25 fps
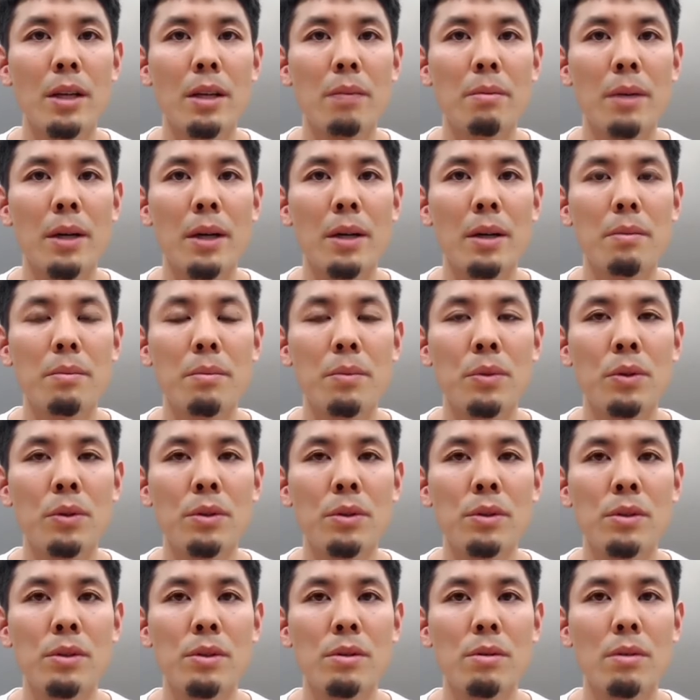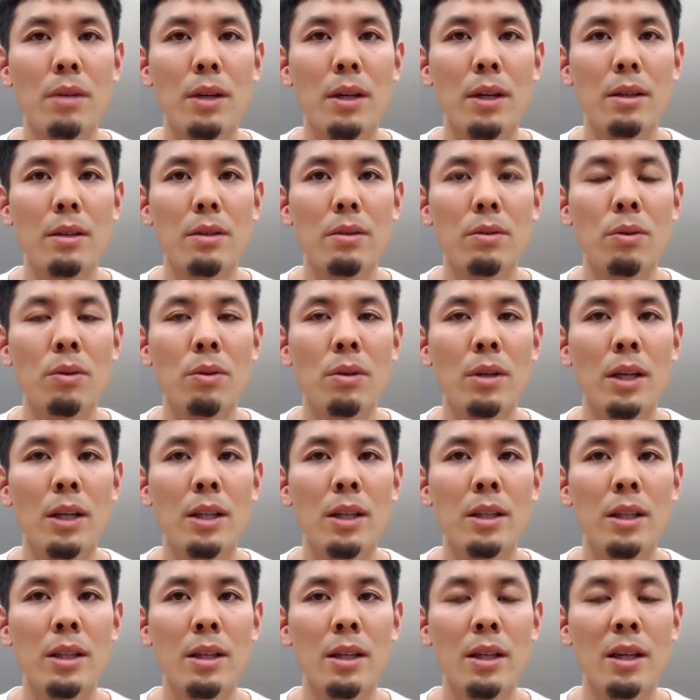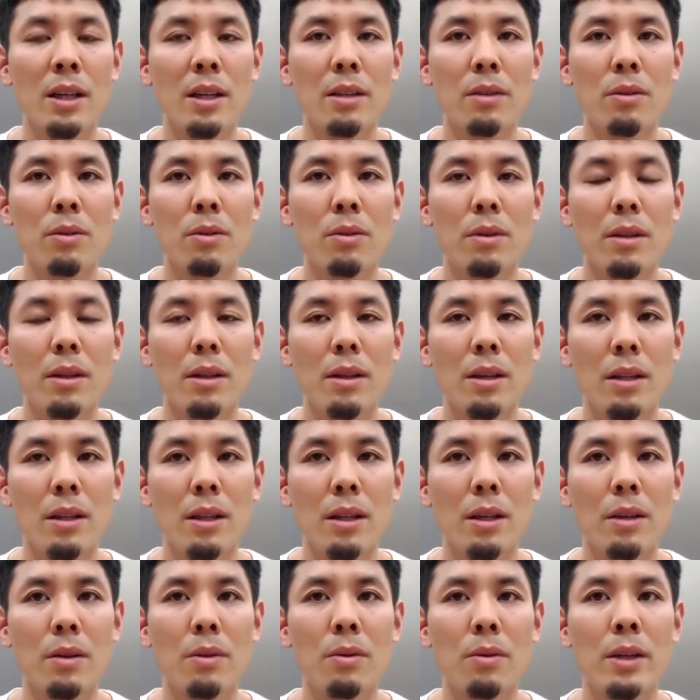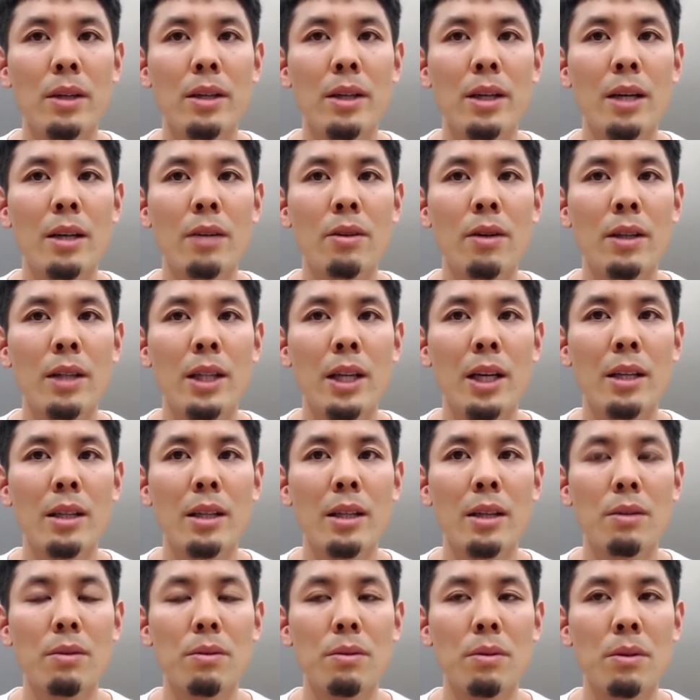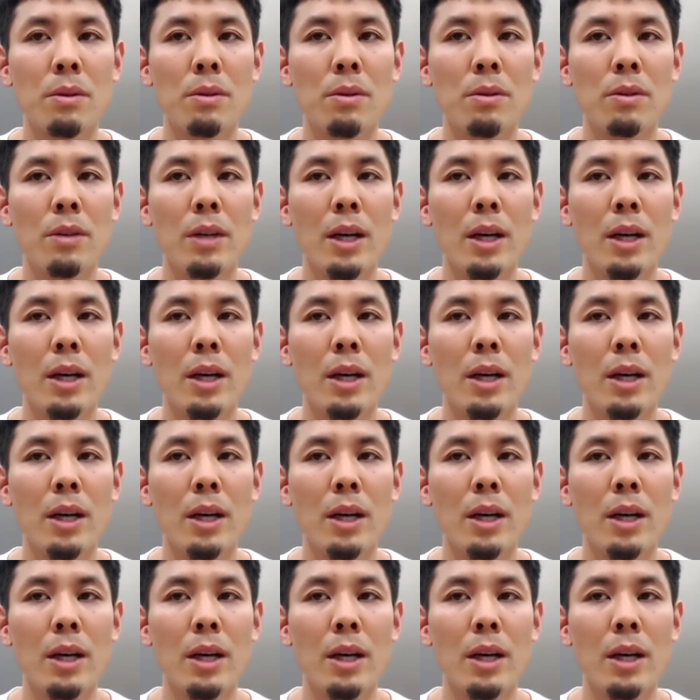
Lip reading: The number of blocks at this time of day and day of the week is